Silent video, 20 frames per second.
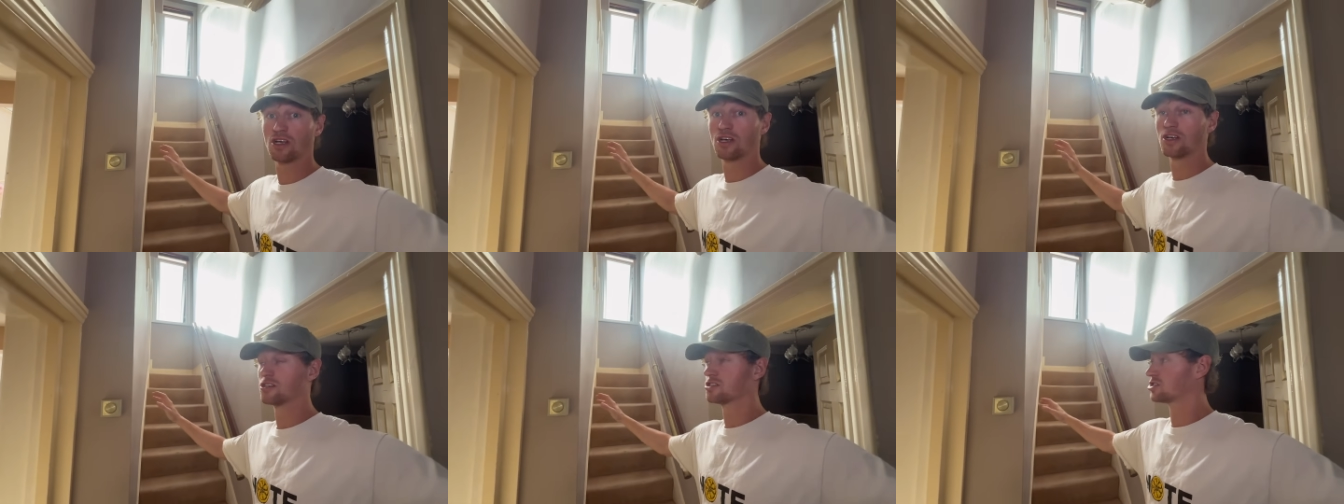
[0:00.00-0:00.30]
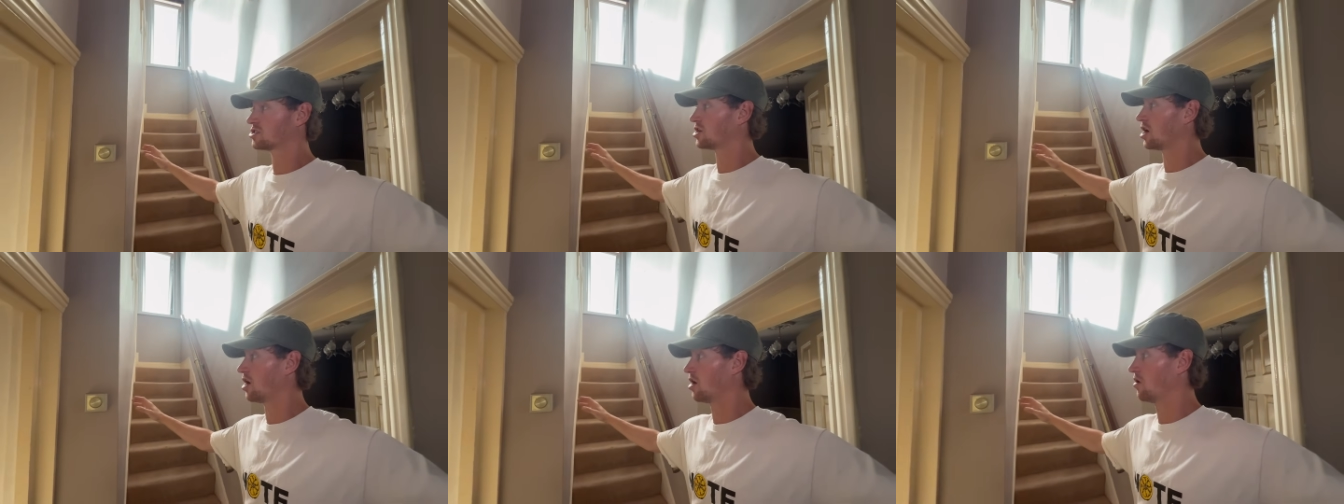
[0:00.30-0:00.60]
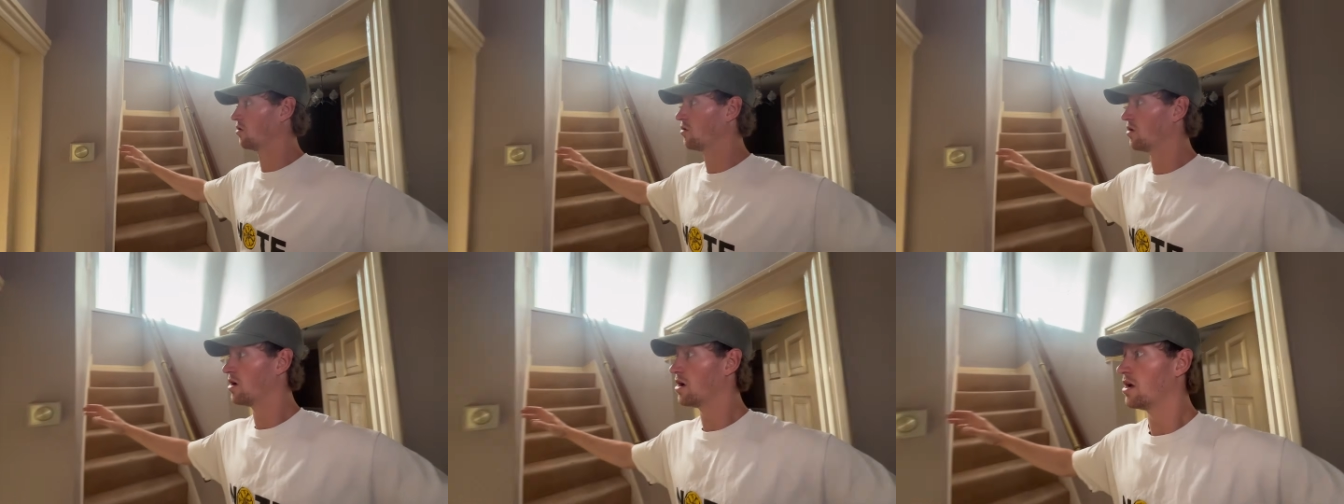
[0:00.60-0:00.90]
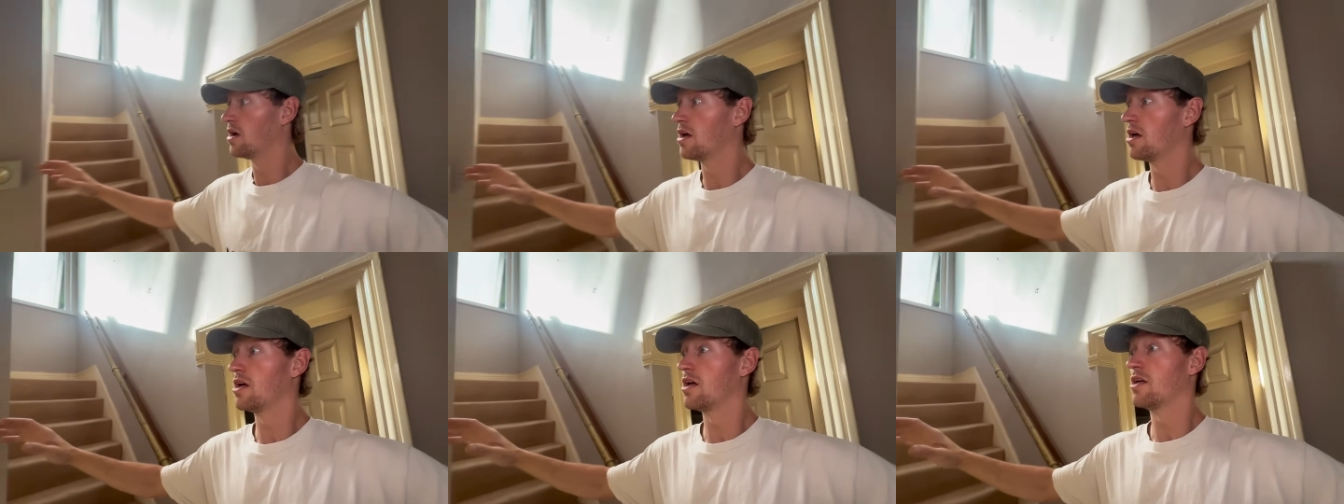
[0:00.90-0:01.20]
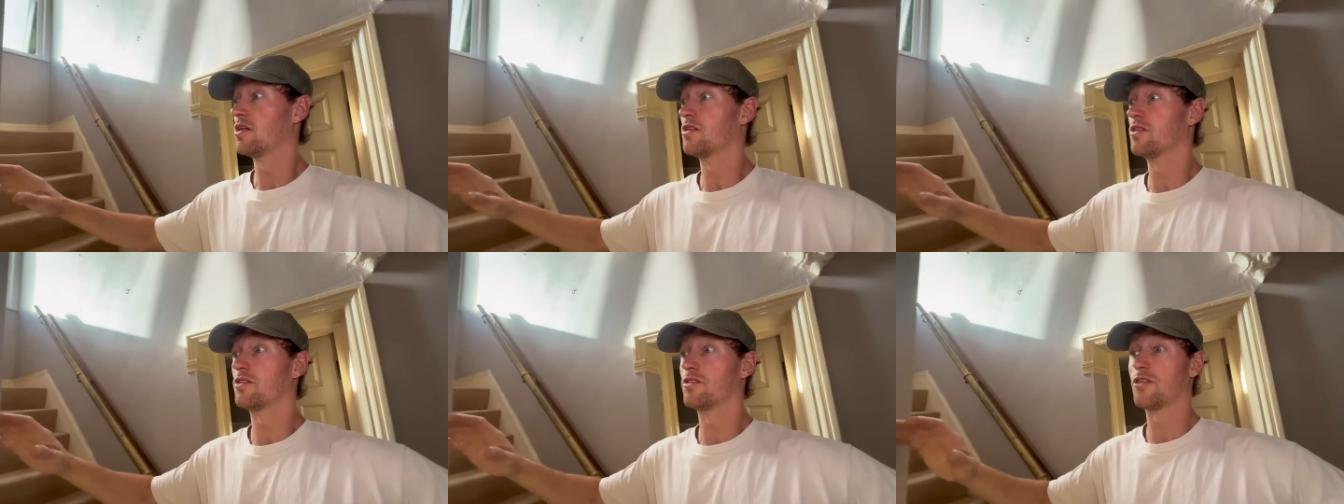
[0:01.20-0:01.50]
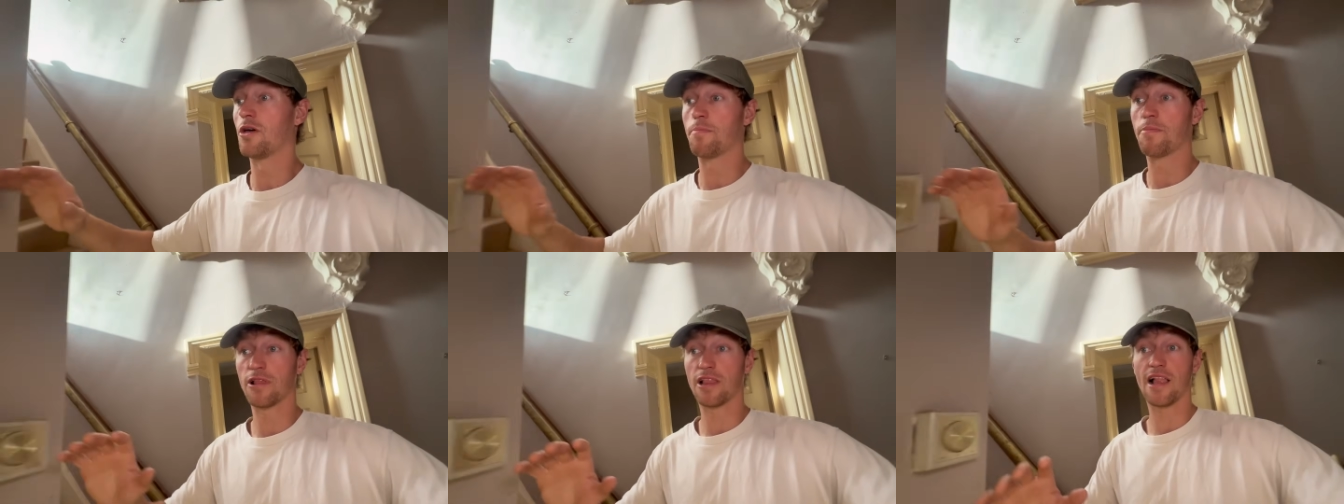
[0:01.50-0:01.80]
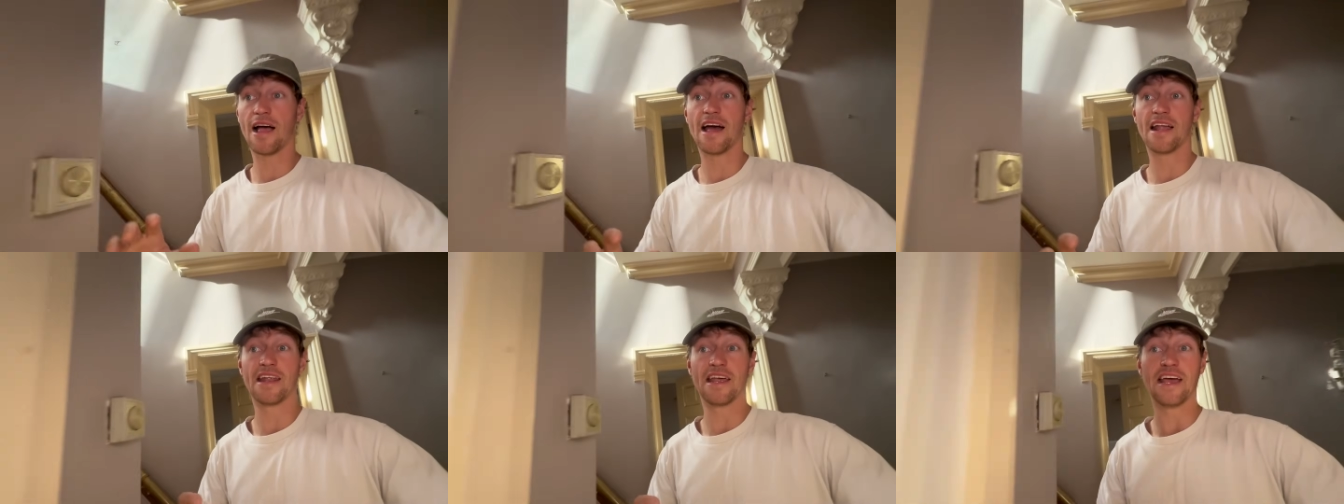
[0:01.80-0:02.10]
So the
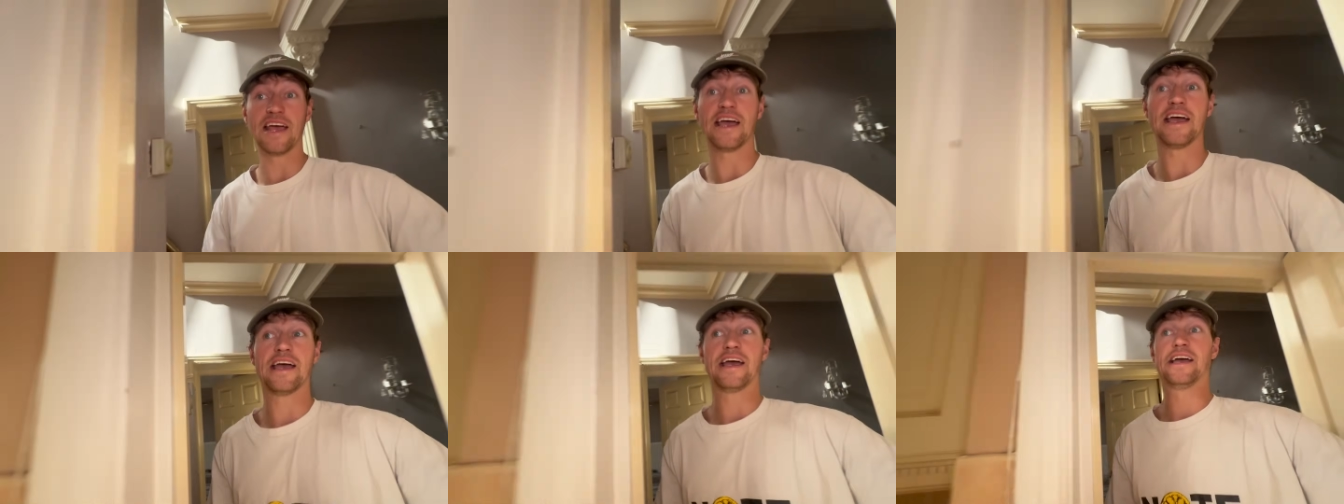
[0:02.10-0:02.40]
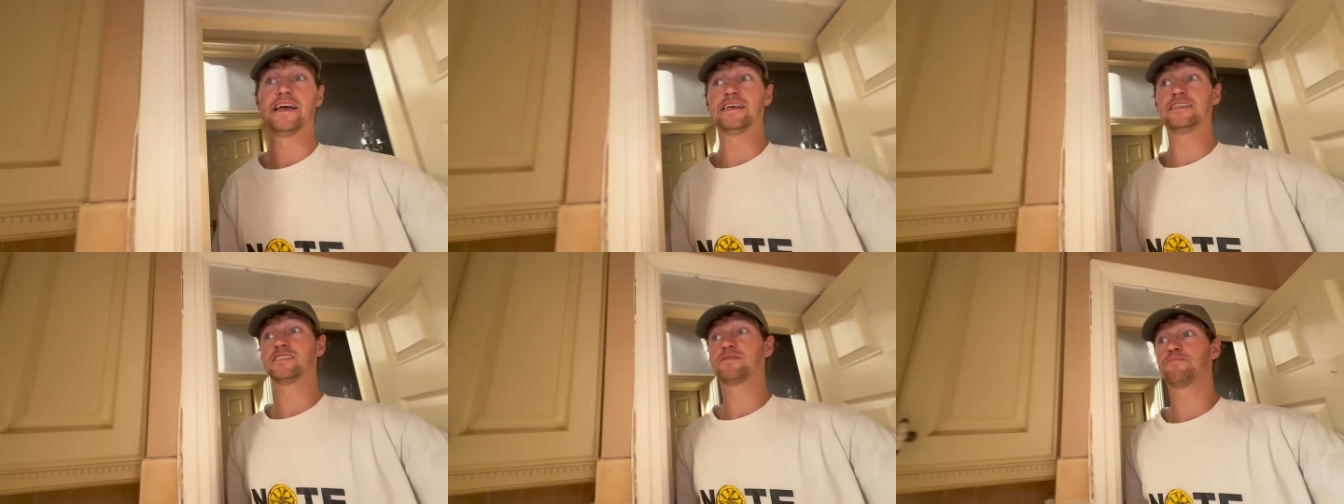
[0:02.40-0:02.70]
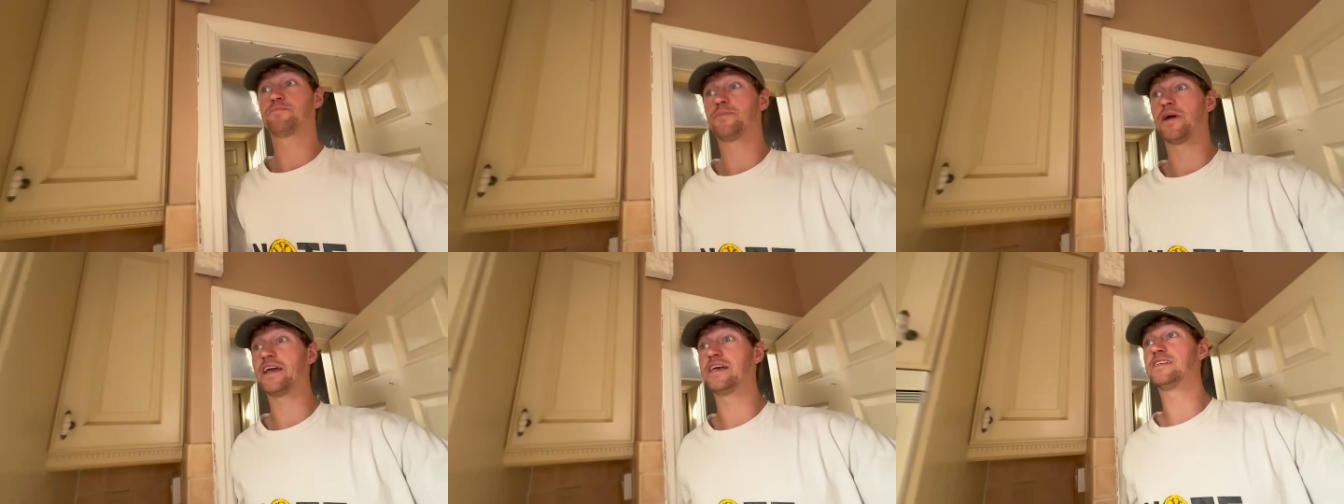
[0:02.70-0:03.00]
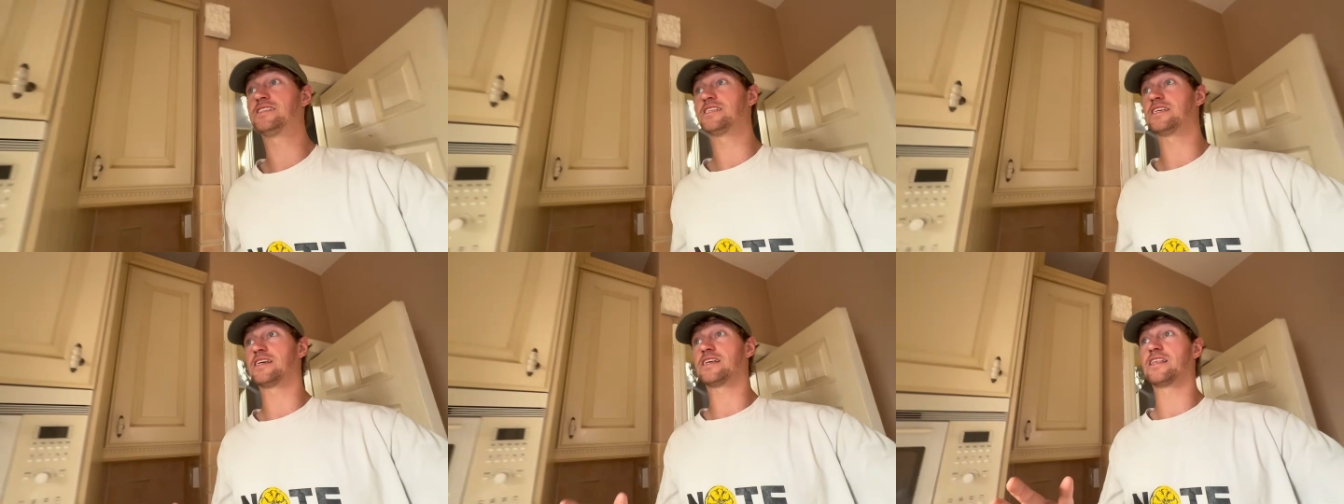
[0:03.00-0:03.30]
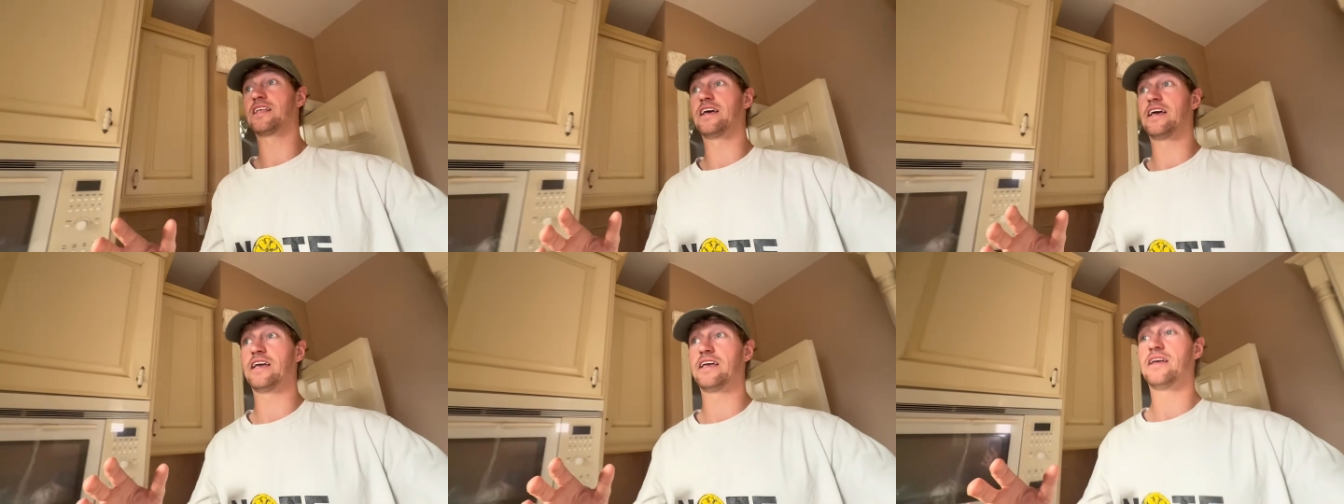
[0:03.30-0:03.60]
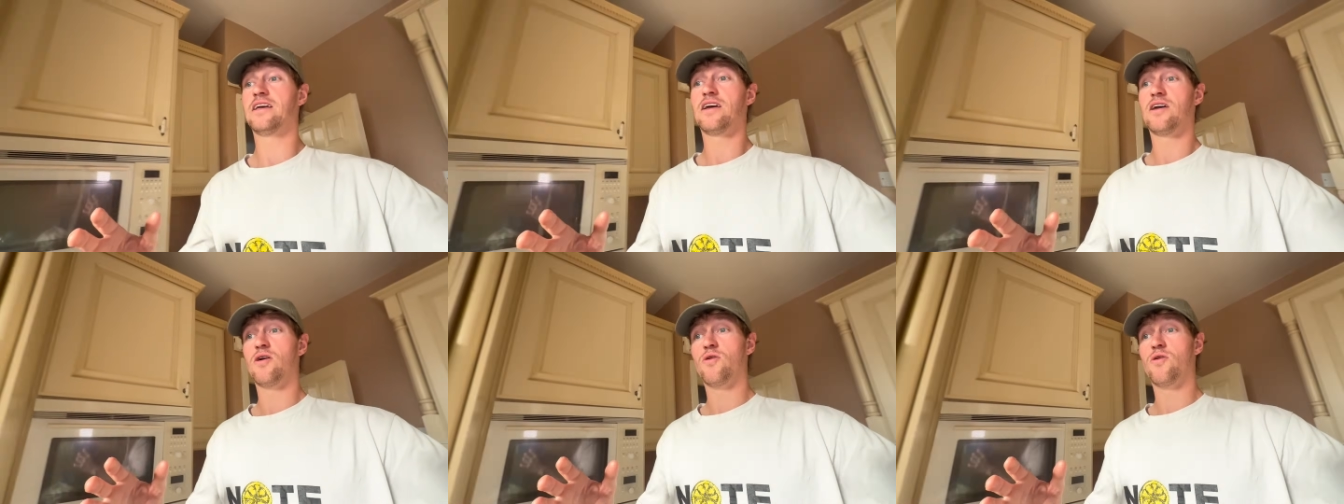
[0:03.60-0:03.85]
plan is basically